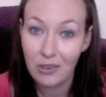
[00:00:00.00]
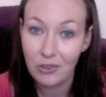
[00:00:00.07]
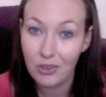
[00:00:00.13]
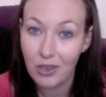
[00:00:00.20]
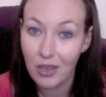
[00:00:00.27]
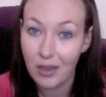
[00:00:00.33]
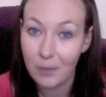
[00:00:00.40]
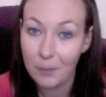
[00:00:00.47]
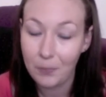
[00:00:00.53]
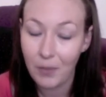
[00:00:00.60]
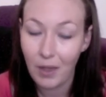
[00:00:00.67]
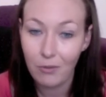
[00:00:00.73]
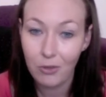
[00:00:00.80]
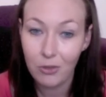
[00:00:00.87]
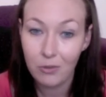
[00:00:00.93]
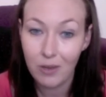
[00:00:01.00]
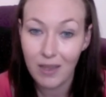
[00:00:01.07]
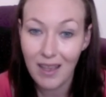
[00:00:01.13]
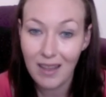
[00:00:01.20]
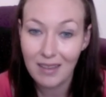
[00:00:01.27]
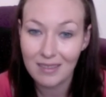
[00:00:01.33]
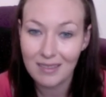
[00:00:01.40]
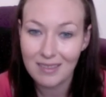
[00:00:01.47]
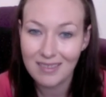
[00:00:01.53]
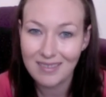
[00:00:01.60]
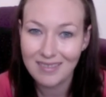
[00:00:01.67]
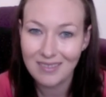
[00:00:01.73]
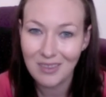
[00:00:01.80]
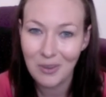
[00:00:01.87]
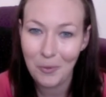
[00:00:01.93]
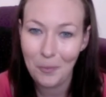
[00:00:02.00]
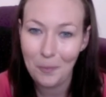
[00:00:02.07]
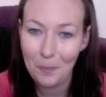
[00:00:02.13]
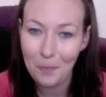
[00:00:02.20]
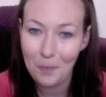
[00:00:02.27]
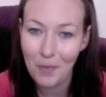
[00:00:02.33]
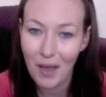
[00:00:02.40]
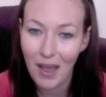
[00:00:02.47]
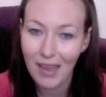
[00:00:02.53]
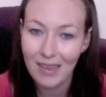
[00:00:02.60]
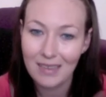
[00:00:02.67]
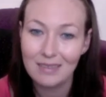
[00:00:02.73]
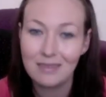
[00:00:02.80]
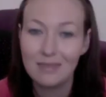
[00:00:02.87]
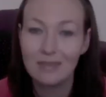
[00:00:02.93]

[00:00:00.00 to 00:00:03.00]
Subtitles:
and have a good weekend. Cool. Bye.